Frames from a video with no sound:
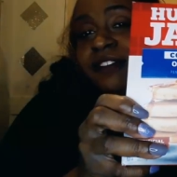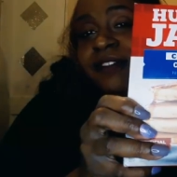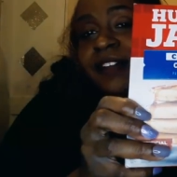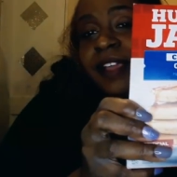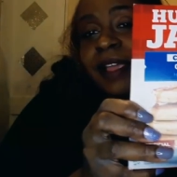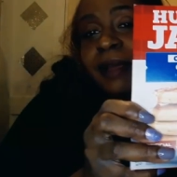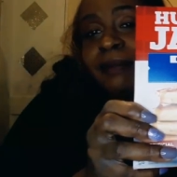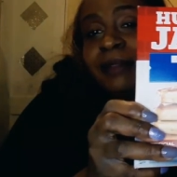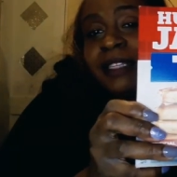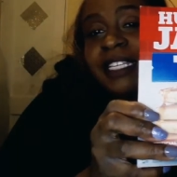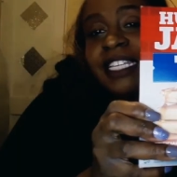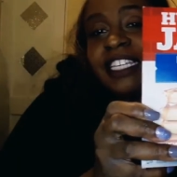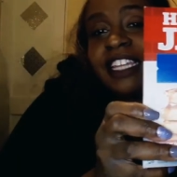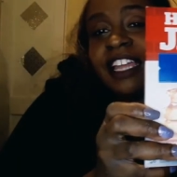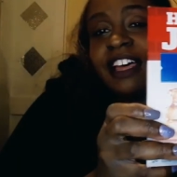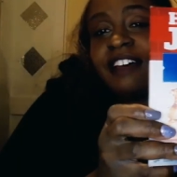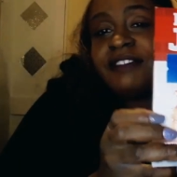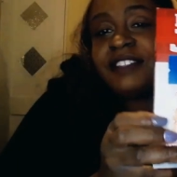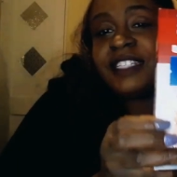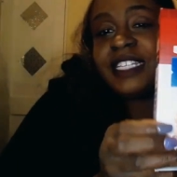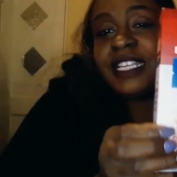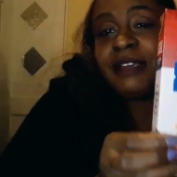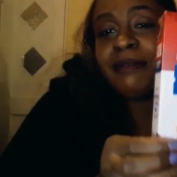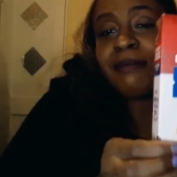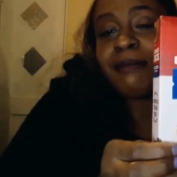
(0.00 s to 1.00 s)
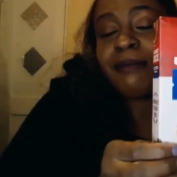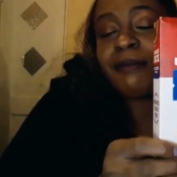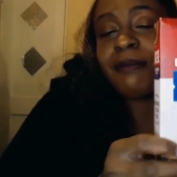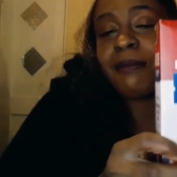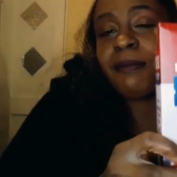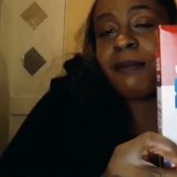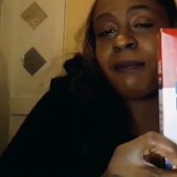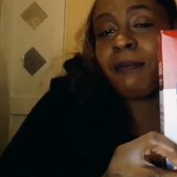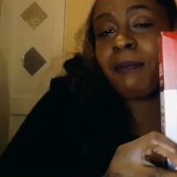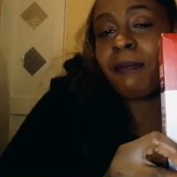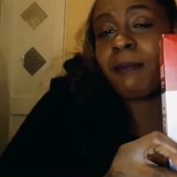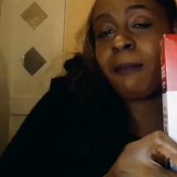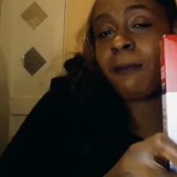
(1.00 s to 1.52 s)
family loves it.
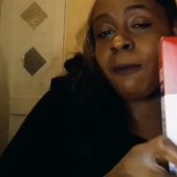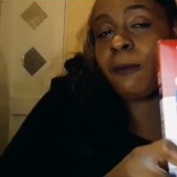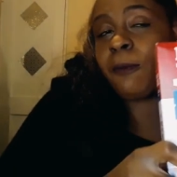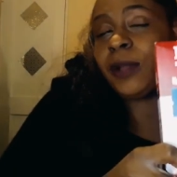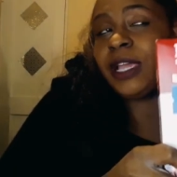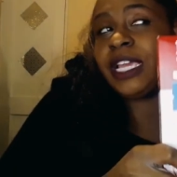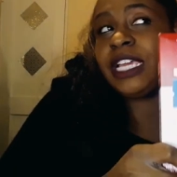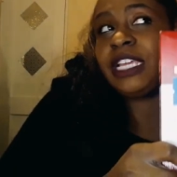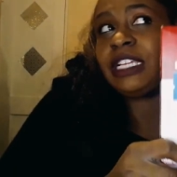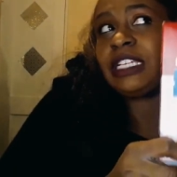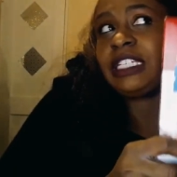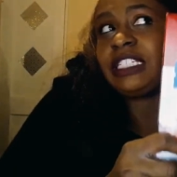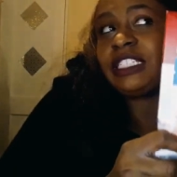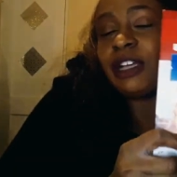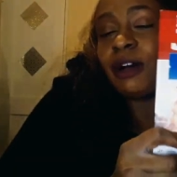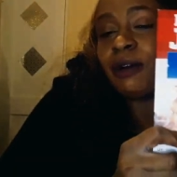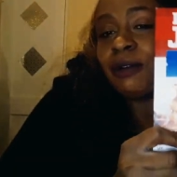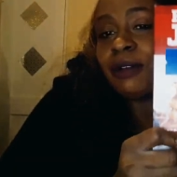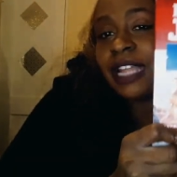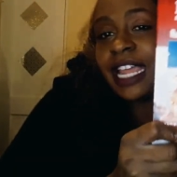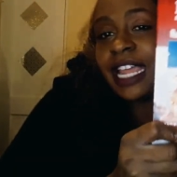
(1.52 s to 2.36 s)
We don't